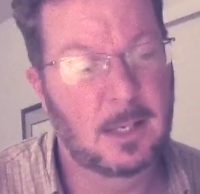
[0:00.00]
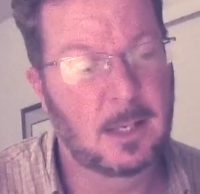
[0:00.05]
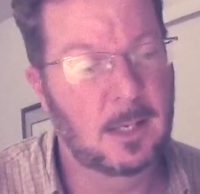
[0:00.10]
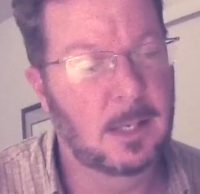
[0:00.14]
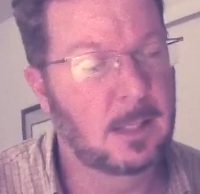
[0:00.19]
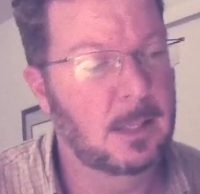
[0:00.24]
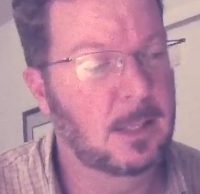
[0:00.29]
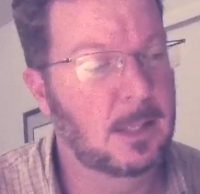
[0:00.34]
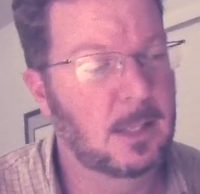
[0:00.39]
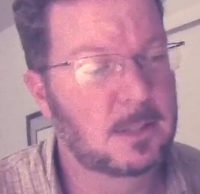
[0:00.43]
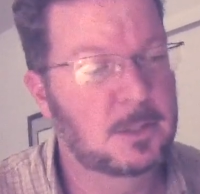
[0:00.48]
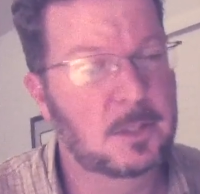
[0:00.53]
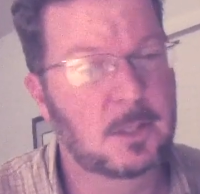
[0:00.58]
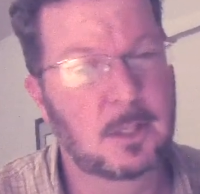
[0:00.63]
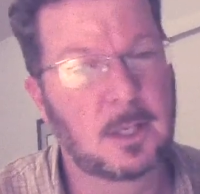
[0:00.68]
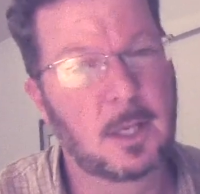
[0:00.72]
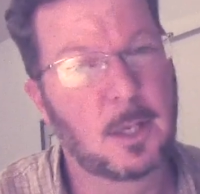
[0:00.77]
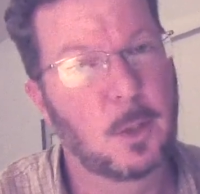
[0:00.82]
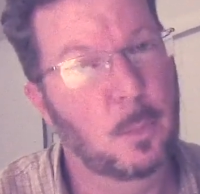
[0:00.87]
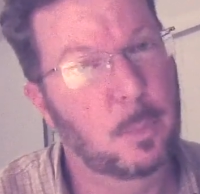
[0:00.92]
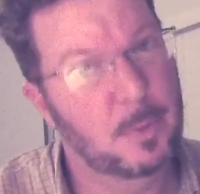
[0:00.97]
and that's
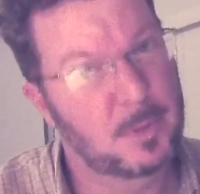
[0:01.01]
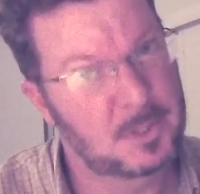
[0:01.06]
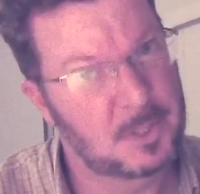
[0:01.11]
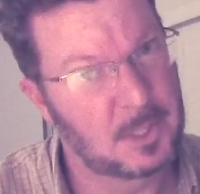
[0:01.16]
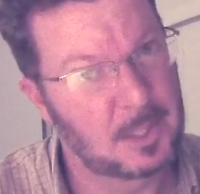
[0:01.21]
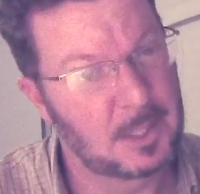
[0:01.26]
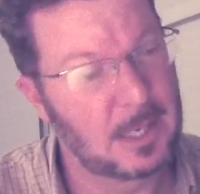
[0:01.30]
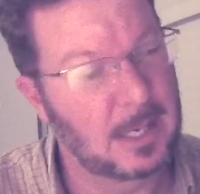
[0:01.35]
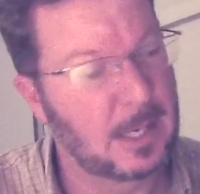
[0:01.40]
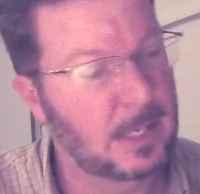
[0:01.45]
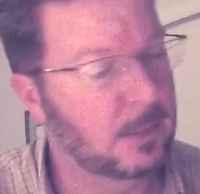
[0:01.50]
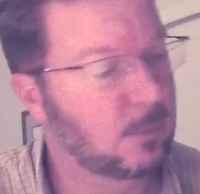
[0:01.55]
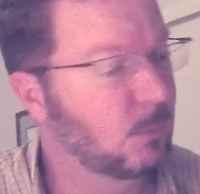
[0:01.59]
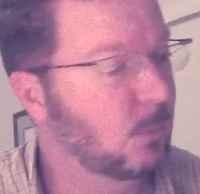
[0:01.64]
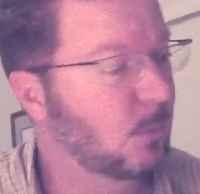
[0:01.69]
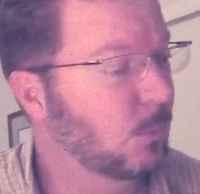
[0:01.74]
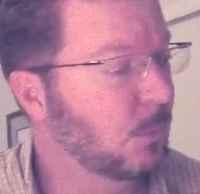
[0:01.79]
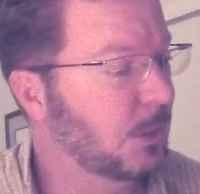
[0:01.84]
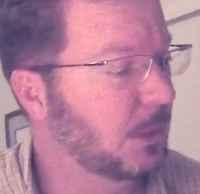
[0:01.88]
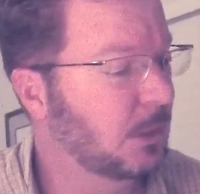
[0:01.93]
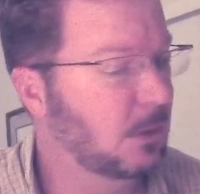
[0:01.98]
going to help us a lot
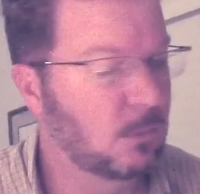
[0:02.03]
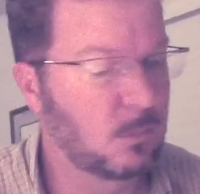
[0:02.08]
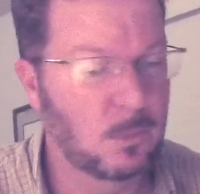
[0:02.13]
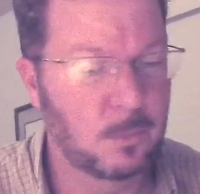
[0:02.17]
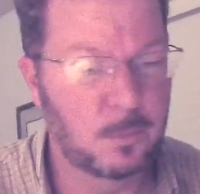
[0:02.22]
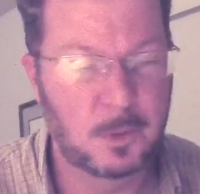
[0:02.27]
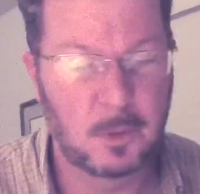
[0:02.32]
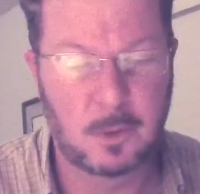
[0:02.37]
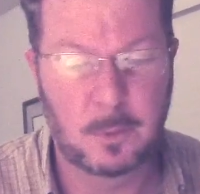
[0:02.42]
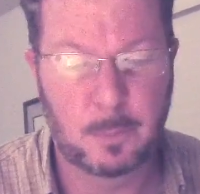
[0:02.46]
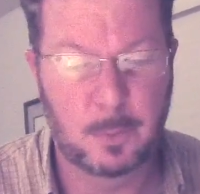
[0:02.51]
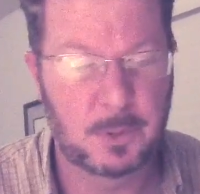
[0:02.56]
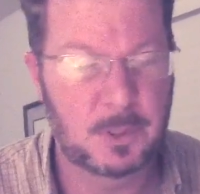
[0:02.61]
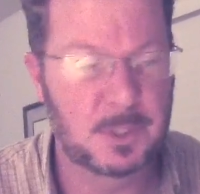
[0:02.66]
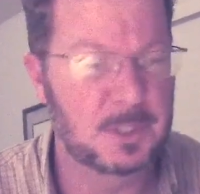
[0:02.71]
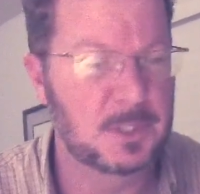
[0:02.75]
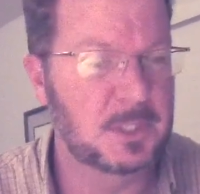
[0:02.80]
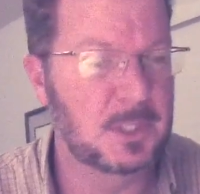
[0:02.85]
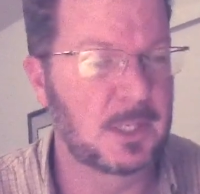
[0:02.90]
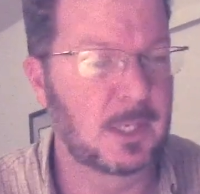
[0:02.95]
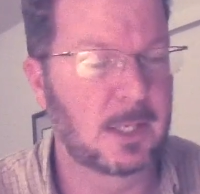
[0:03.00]
when we go to put
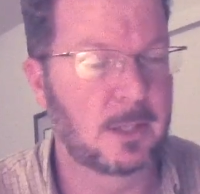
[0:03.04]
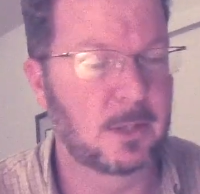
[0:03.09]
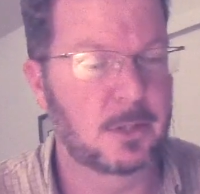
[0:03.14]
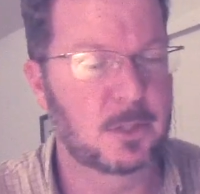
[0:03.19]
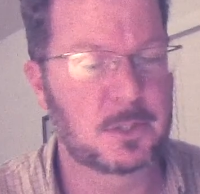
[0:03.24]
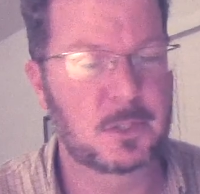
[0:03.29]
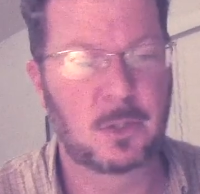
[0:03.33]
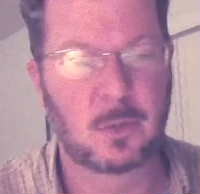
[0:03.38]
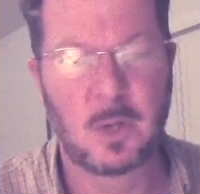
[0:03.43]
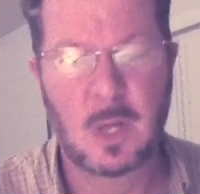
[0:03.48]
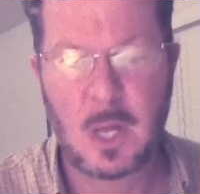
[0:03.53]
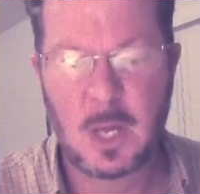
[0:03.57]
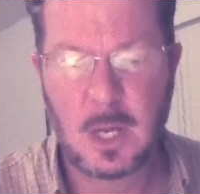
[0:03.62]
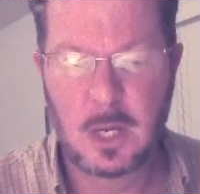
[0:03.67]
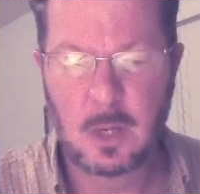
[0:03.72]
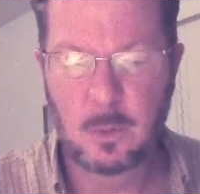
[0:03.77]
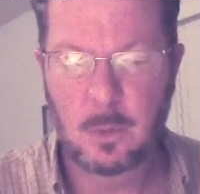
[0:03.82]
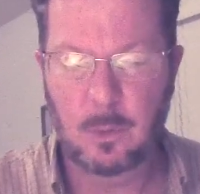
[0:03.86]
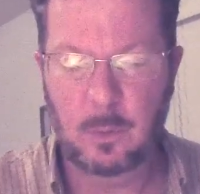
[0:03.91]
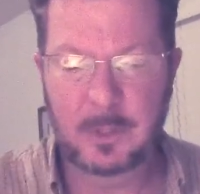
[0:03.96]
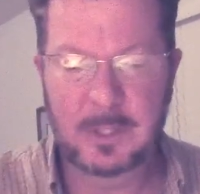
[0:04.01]
this together. So
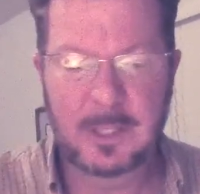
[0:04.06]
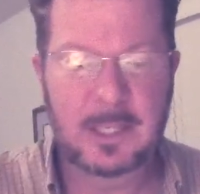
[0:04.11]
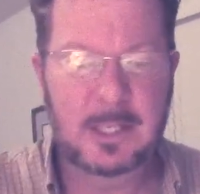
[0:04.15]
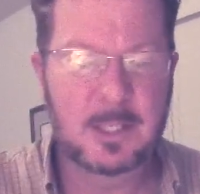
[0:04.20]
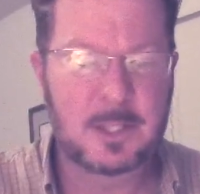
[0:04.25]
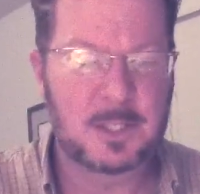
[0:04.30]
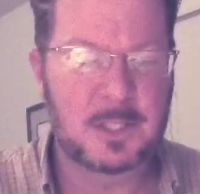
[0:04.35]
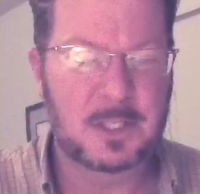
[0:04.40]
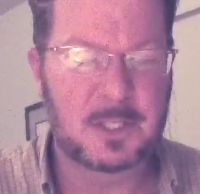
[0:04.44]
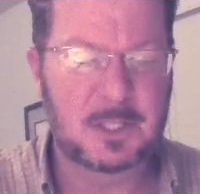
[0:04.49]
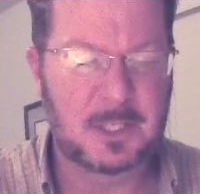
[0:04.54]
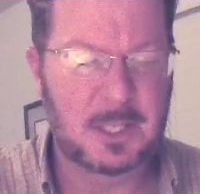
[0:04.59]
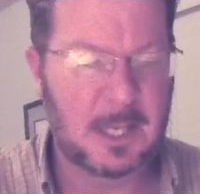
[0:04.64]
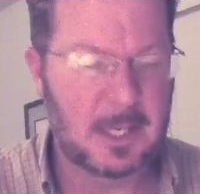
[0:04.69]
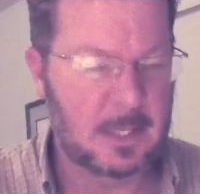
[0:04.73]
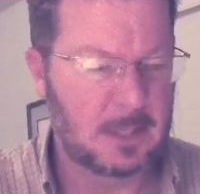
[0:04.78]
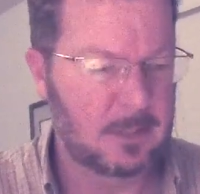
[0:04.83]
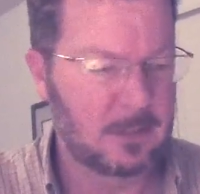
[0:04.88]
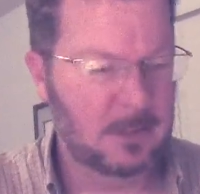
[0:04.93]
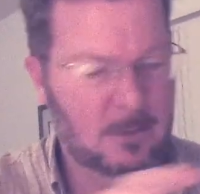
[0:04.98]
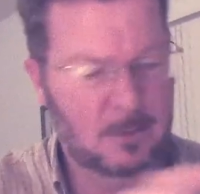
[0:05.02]
what we need is the
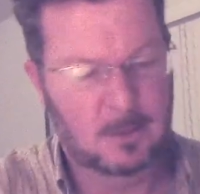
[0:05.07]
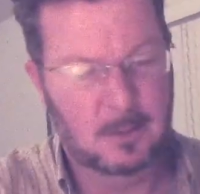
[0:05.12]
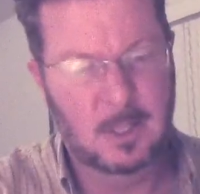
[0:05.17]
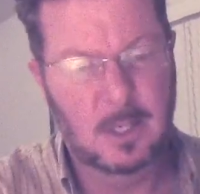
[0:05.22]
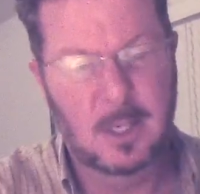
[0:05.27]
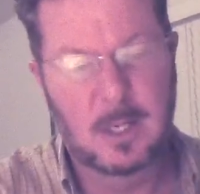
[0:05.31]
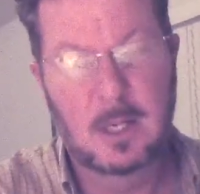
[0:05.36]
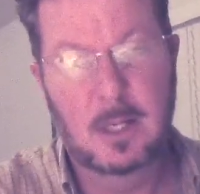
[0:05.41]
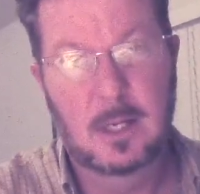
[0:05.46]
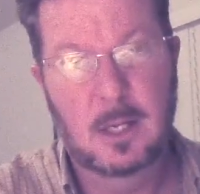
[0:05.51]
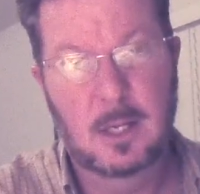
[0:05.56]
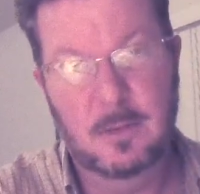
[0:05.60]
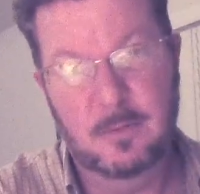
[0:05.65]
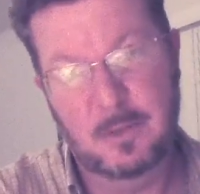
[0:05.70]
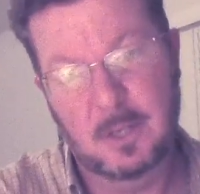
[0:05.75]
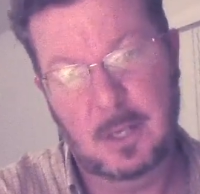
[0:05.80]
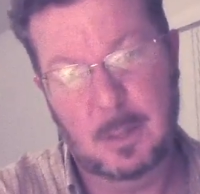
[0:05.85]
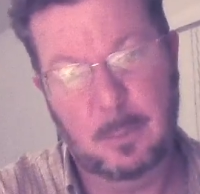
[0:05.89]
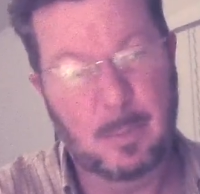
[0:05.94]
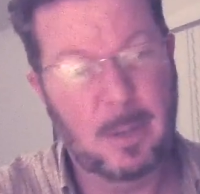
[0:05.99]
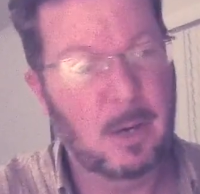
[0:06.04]
stake. If
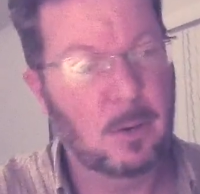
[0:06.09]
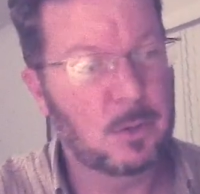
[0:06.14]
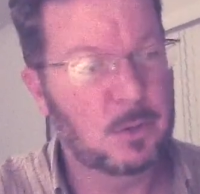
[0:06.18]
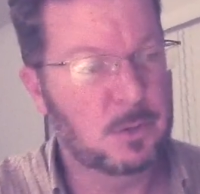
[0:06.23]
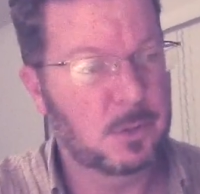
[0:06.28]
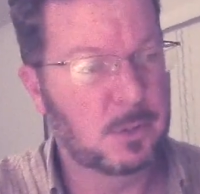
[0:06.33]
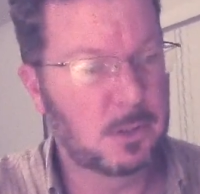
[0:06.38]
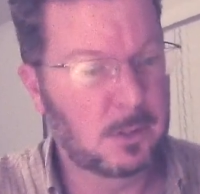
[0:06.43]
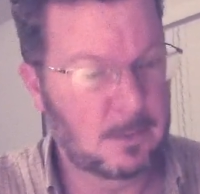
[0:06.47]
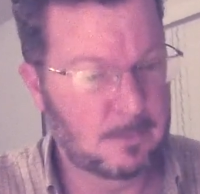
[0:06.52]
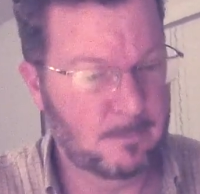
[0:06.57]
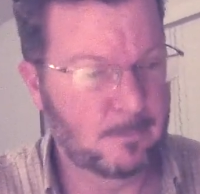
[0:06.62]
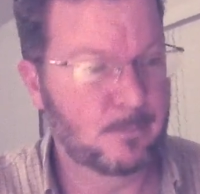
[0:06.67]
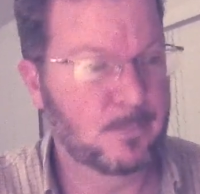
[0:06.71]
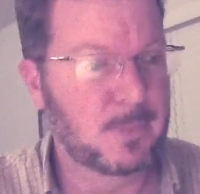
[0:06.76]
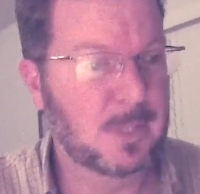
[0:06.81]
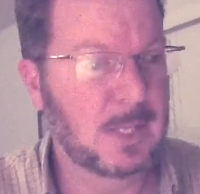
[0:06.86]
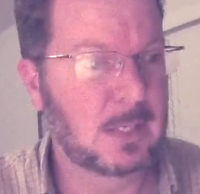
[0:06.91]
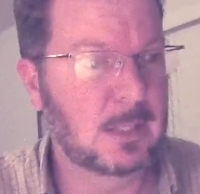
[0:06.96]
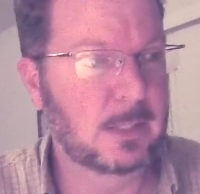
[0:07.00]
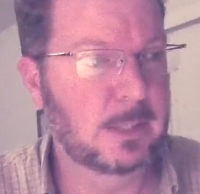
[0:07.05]
you got a power drill,
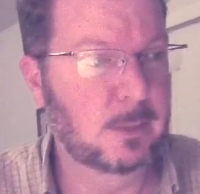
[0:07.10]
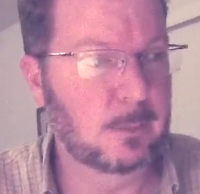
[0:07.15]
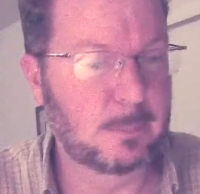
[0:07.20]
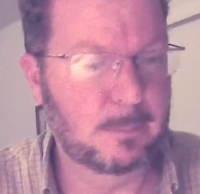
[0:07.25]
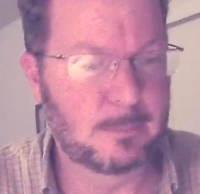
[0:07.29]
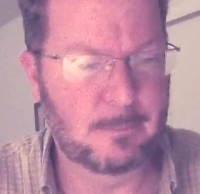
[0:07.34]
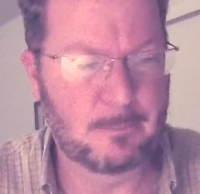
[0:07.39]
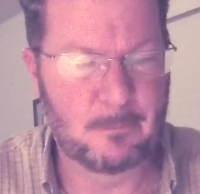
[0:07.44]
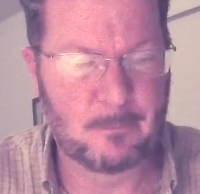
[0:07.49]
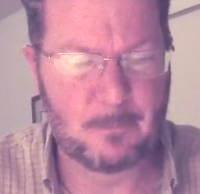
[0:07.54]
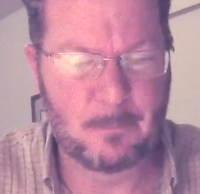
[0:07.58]
that'll help.